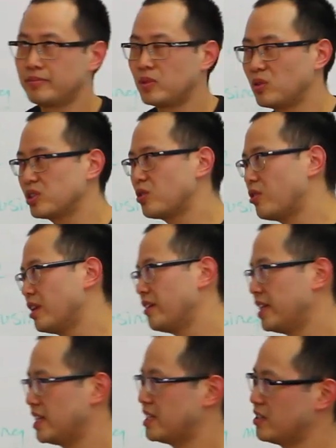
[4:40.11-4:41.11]
we're sort of
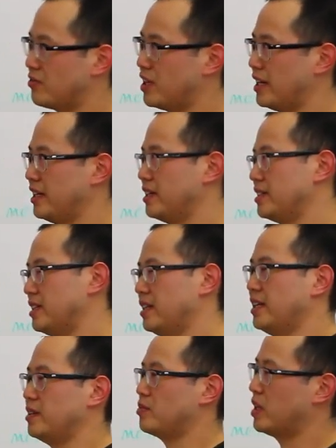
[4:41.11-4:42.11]
in the define
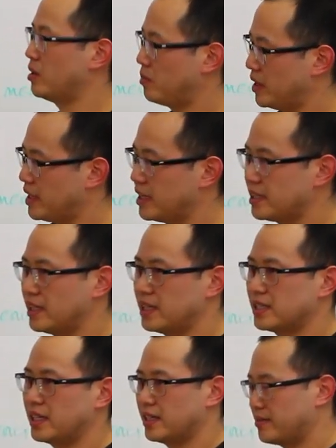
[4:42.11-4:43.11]
idea part, but the idea
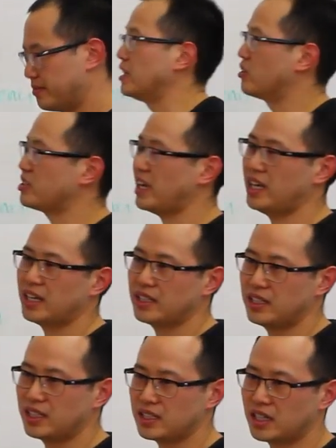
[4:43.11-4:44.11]
is like there's eight
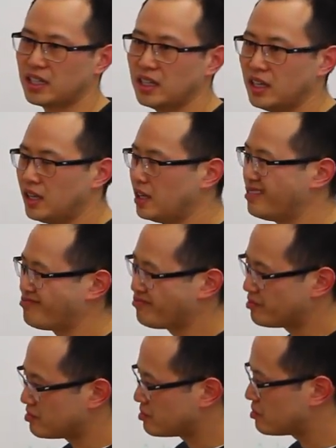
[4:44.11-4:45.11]
ideas here.
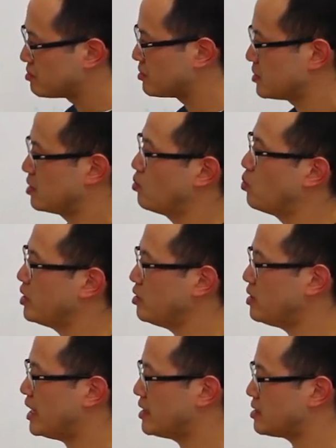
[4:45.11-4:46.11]
What do you
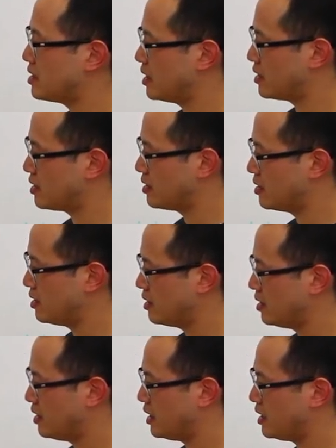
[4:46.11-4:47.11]
guys think?
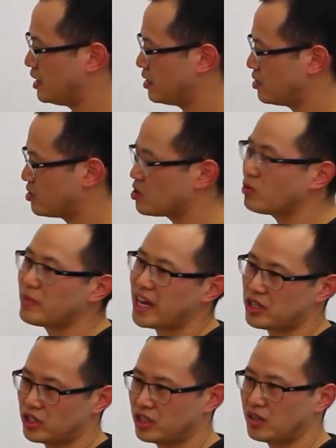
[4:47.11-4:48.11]
There's no
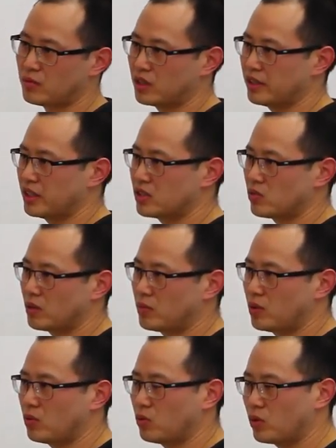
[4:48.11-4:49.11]
magic number on this one,
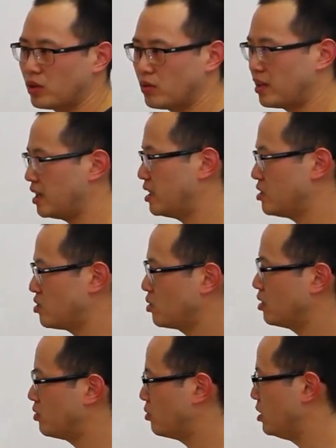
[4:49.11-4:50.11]
but what do you think is sort
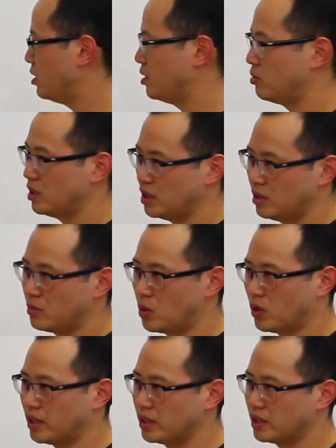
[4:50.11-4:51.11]
of really, really
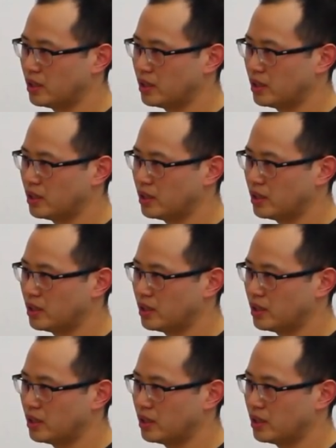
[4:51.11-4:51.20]
important?